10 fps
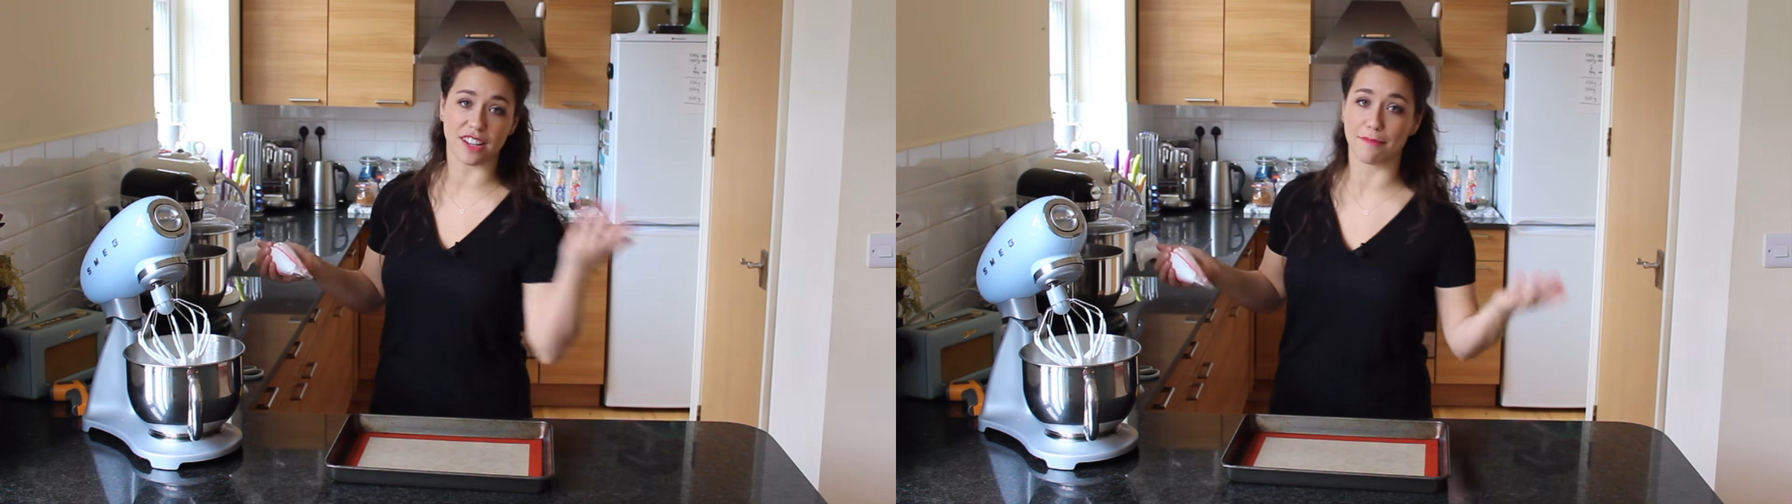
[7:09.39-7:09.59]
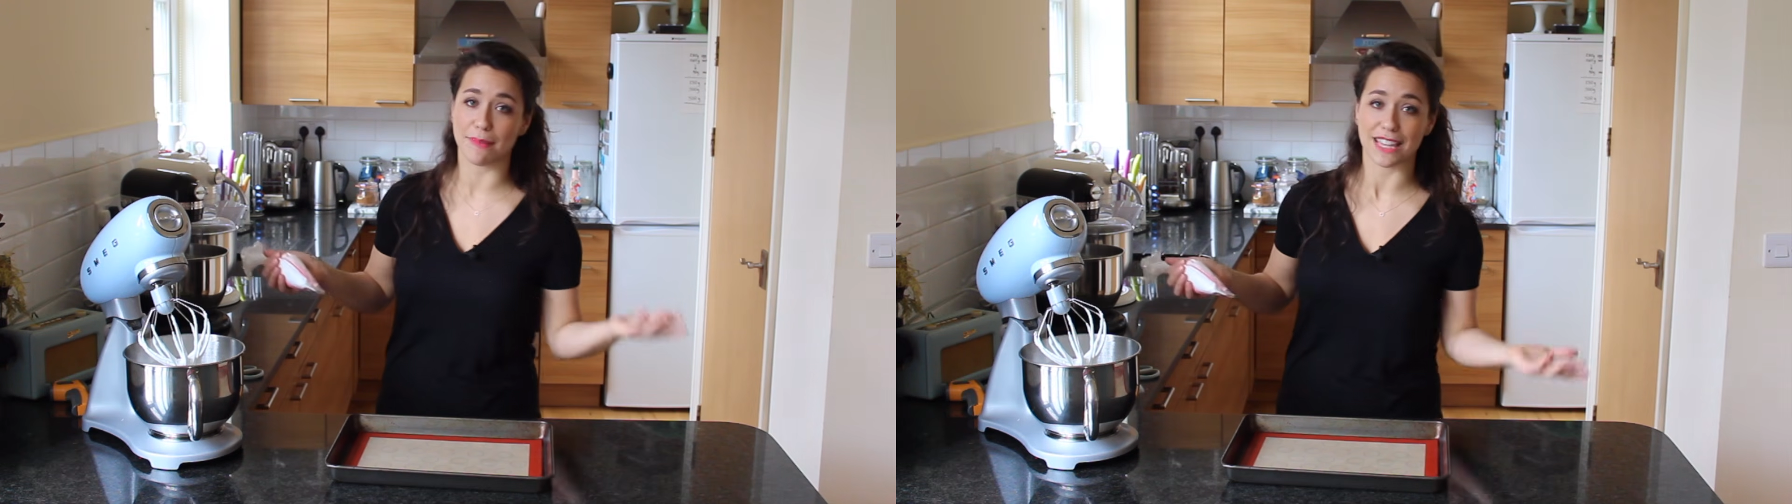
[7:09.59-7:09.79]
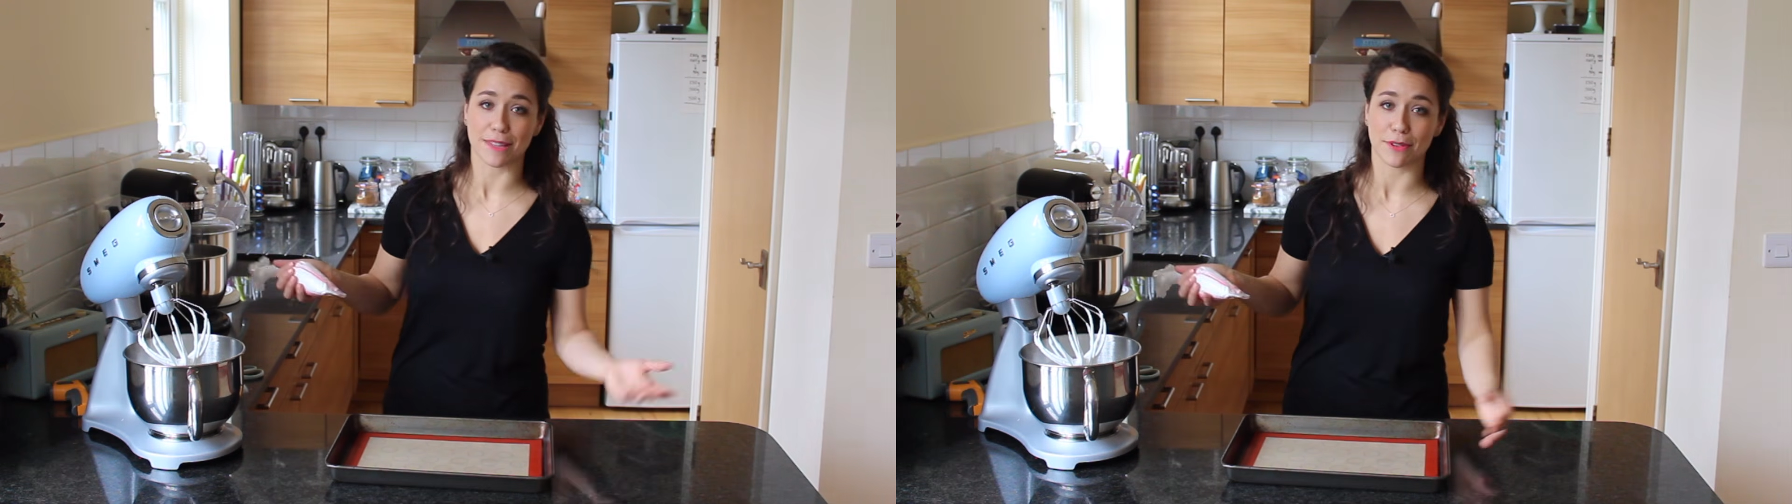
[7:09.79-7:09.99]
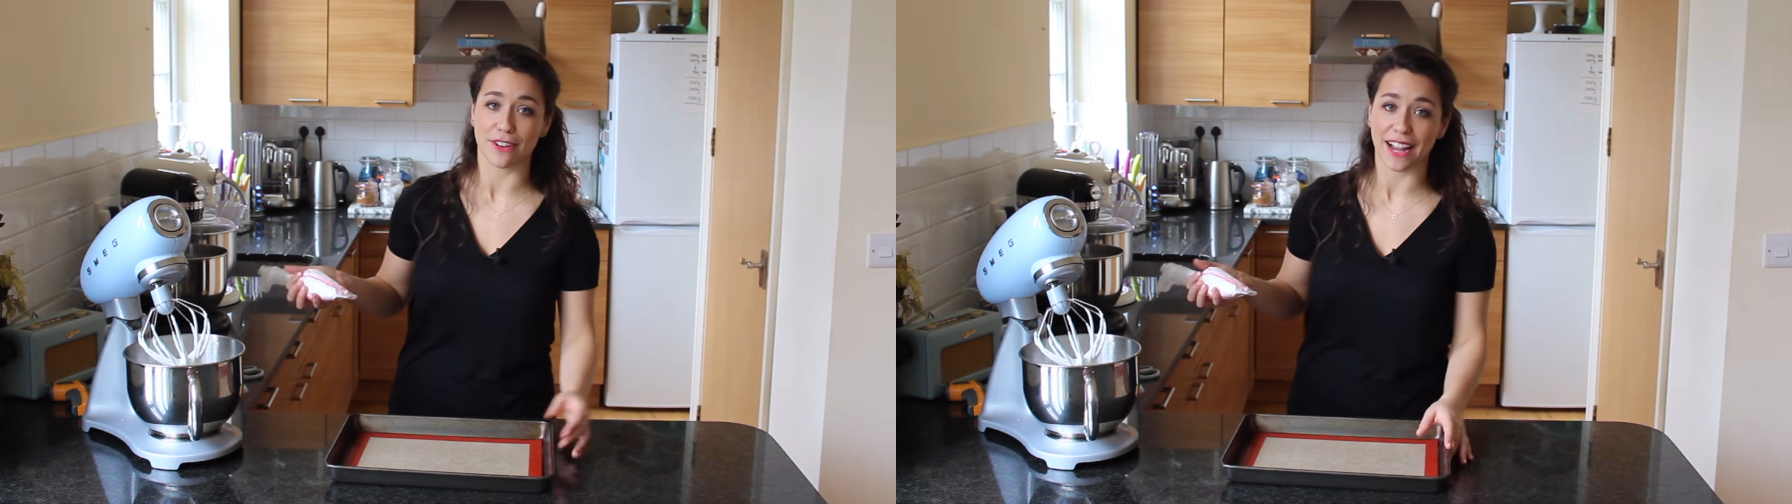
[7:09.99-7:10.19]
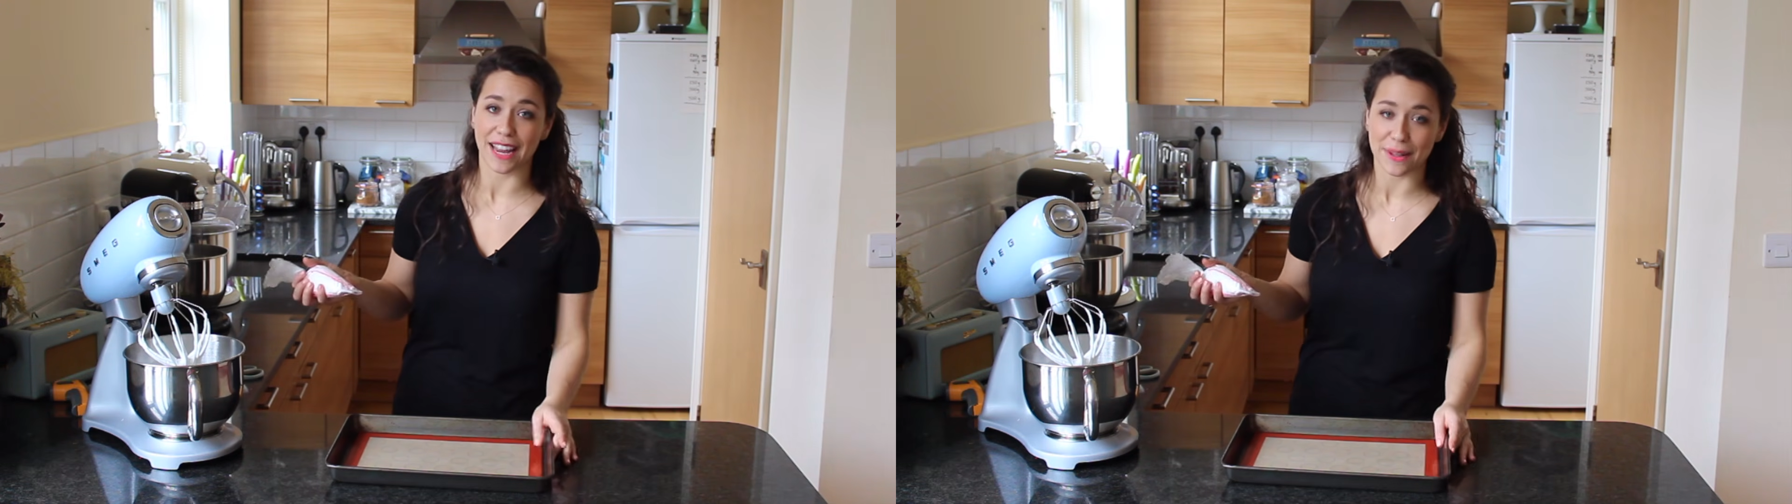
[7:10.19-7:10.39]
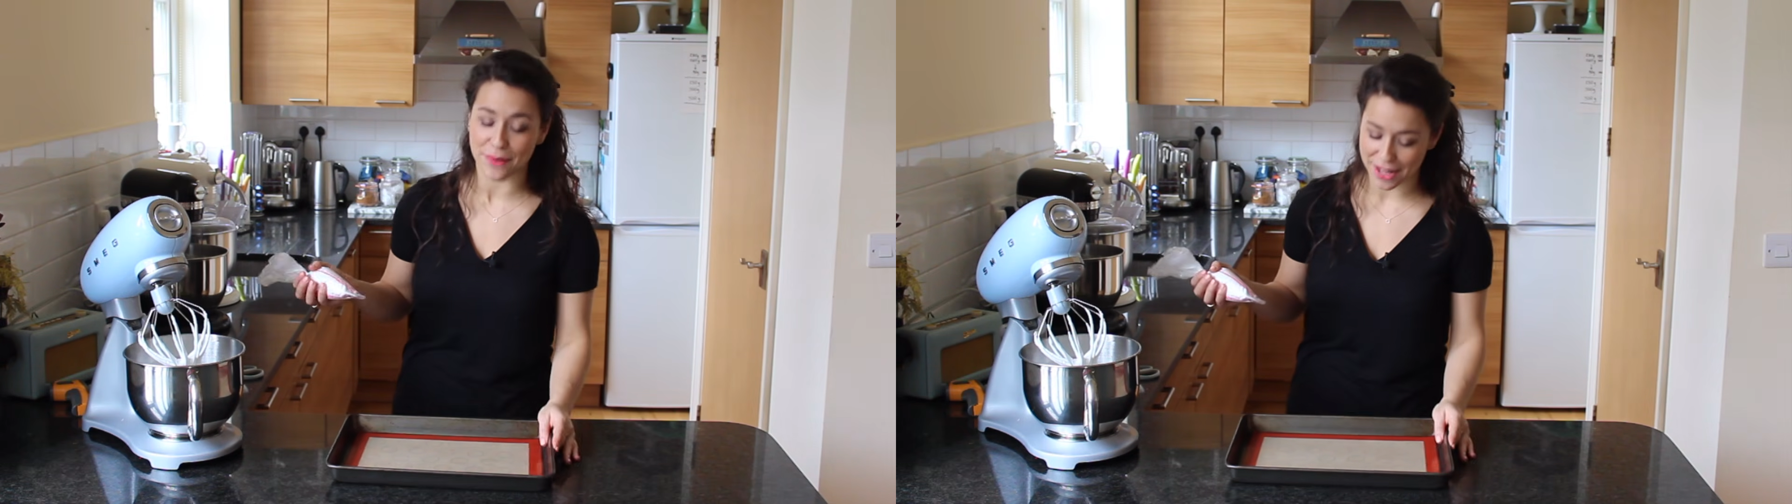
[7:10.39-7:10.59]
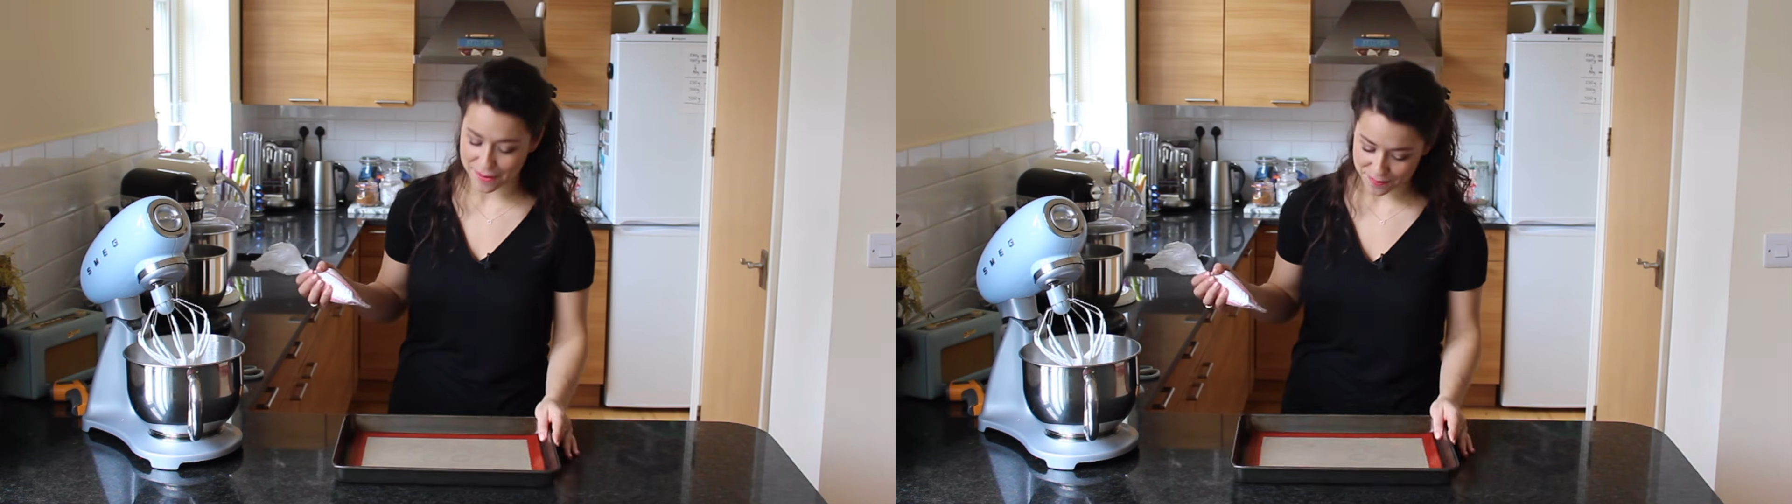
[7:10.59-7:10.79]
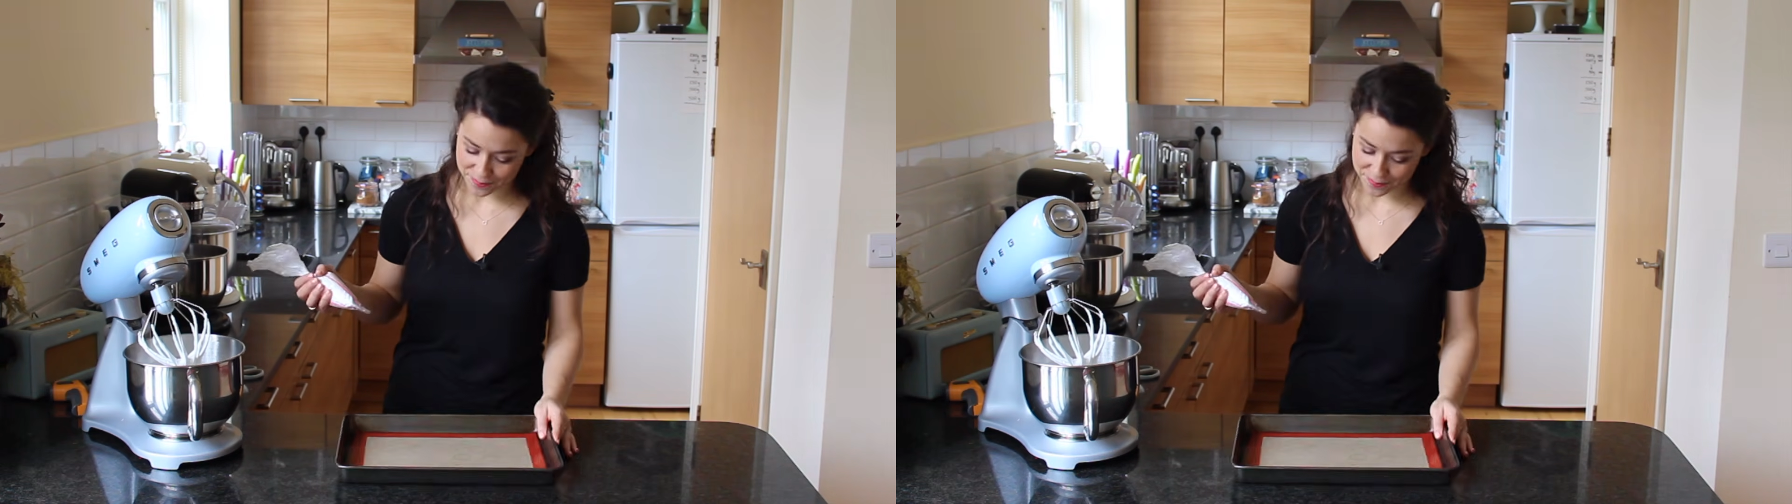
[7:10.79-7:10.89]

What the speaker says: I've made the meringue anyway.